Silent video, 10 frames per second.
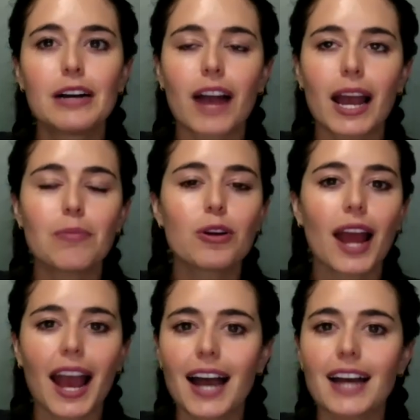
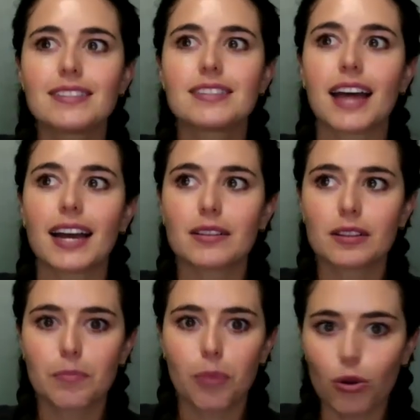Fiber adds that
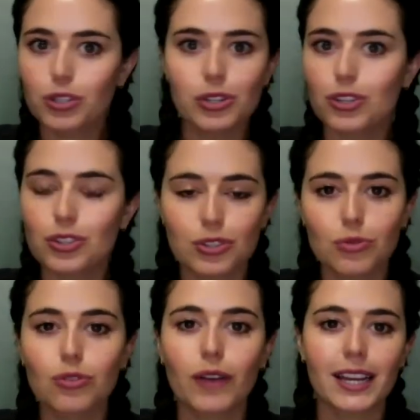bulk to the
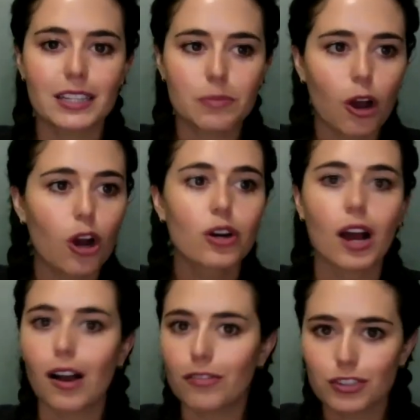stool, right? It's part
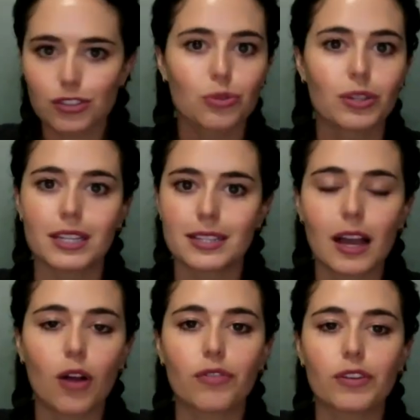of stool
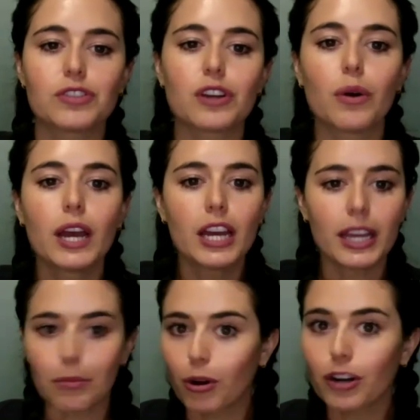itself. And so
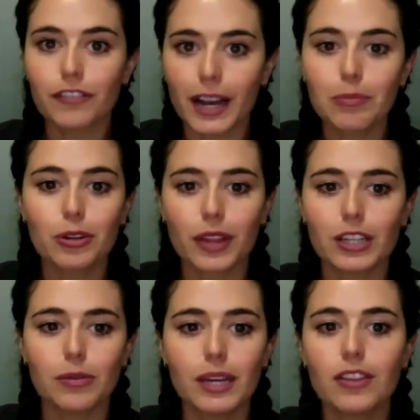the more fiber that
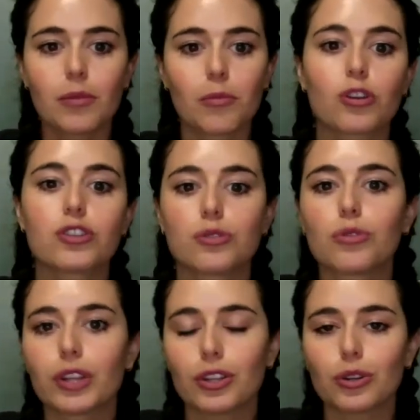you eat, the more stool
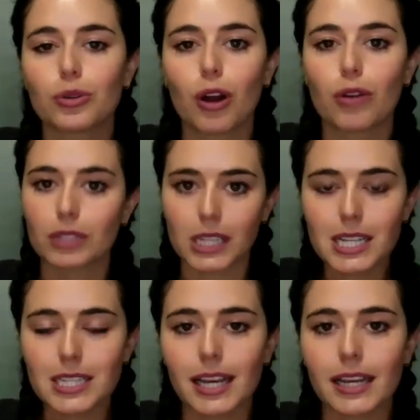that you are
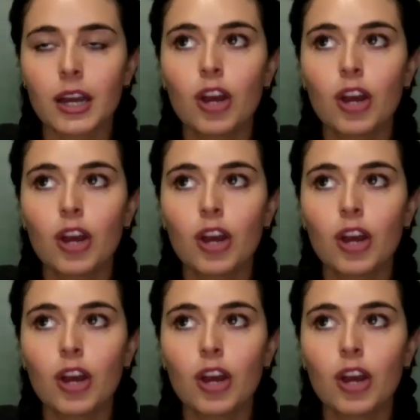releasing.